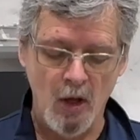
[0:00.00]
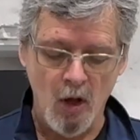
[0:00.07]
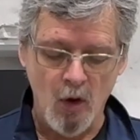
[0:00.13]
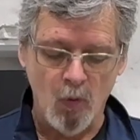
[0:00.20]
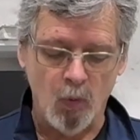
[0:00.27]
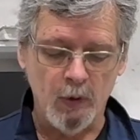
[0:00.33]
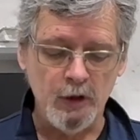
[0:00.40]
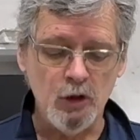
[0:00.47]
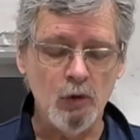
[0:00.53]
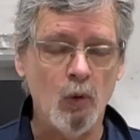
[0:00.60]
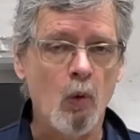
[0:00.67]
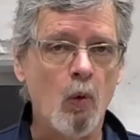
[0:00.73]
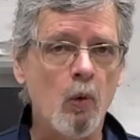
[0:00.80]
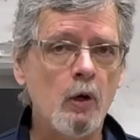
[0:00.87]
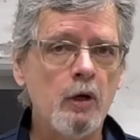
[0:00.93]
When you
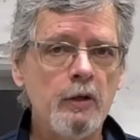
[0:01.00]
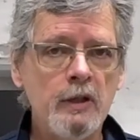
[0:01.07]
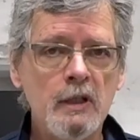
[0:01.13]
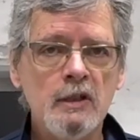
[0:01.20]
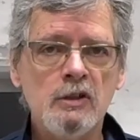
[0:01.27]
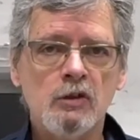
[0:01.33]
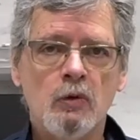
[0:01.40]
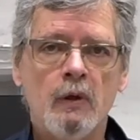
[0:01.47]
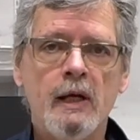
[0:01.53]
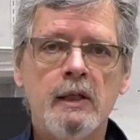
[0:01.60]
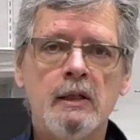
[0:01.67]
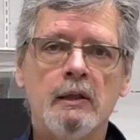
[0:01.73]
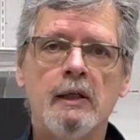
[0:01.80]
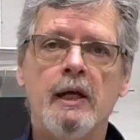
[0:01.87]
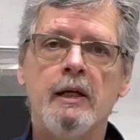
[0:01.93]
order these
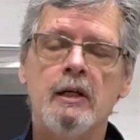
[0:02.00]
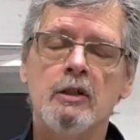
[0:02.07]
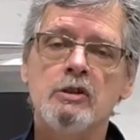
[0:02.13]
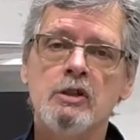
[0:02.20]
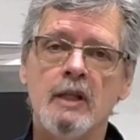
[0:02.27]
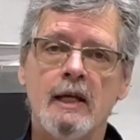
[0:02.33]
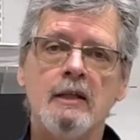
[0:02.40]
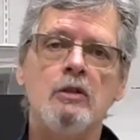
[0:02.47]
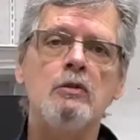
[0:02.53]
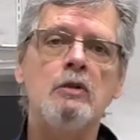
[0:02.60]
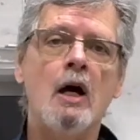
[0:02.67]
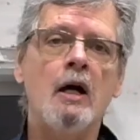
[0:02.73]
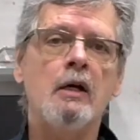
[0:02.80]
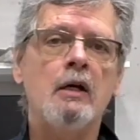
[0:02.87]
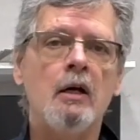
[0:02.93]
regulators, they do
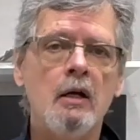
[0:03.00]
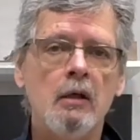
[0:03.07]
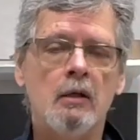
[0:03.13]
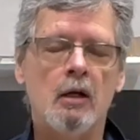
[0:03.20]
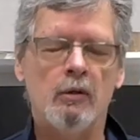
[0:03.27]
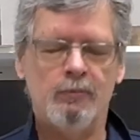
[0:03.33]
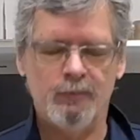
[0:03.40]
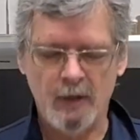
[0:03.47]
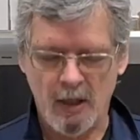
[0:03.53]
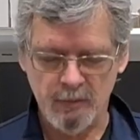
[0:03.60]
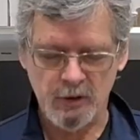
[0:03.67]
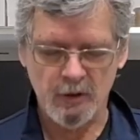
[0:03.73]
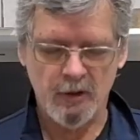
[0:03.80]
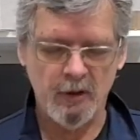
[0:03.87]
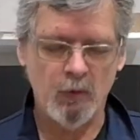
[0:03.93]
not come,
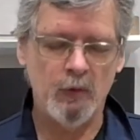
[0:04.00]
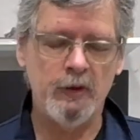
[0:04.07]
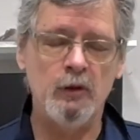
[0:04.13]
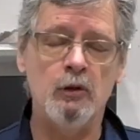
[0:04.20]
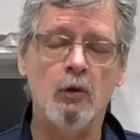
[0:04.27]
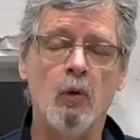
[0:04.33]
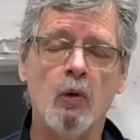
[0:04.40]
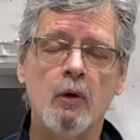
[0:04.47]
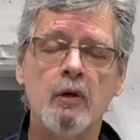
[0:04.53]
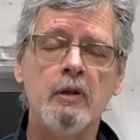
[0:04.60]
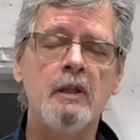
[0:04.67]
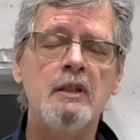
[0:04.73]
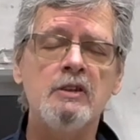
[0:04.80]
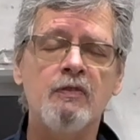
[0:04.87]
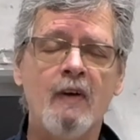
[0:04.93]
when you order
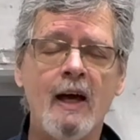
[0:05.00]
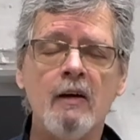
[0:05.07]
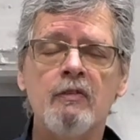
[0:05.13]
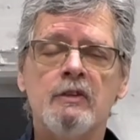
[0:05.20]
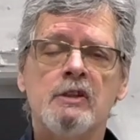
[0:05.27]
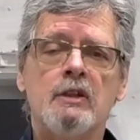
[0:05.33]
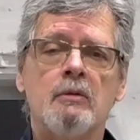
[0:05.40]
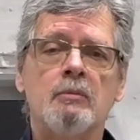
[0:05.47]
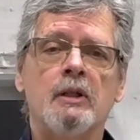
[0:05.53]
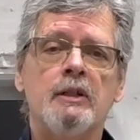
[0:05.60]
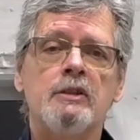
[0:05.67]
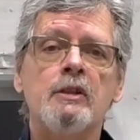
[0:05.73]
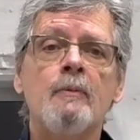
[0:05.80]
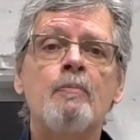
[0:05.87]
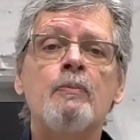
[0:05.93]
these valve
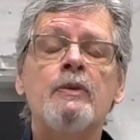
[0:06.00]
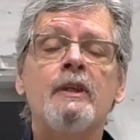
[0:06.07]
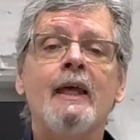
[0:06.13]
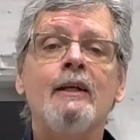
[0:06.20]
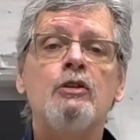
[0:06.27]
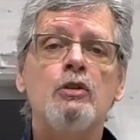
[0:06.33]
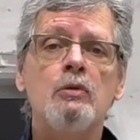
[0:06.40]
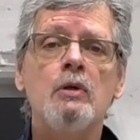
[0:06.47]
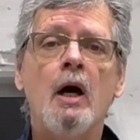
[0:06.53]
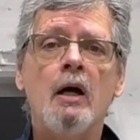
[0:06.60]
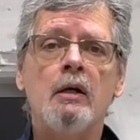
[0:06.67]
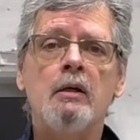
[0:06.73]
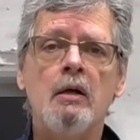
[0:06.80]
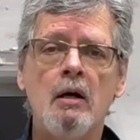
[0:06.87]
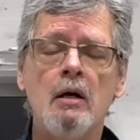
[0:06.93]
assemblies, they do
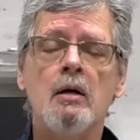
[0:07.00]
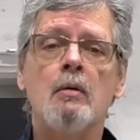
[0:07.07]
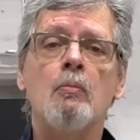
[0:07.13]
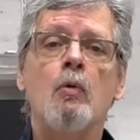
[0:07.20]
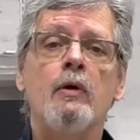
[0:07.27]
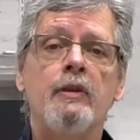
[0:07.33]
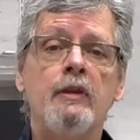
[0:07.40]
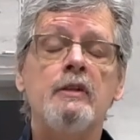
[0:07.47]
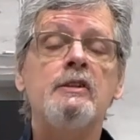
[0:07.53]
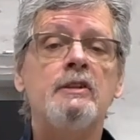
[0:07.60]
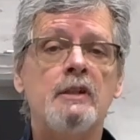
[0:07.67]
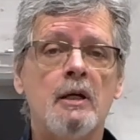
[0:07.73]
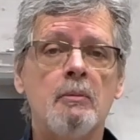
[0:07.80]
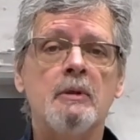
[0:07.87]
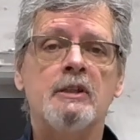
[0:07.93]
not come with the
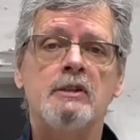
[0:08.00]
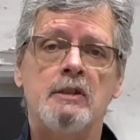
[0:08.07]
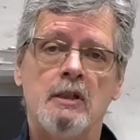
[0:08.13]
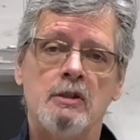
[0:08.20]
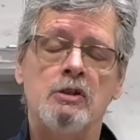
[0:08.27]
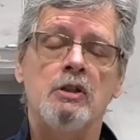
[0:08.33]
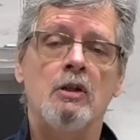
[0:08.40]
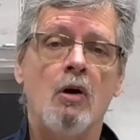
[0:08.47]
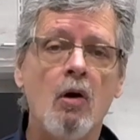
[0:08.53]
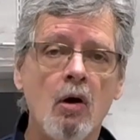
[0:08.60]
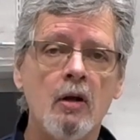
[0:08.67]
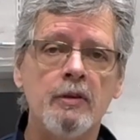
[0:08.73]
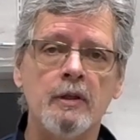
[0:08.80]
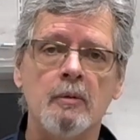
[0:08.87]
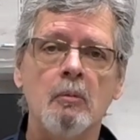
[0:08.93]
stem extension
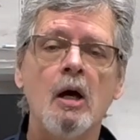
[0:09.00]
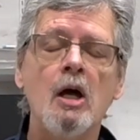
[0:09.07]
on them.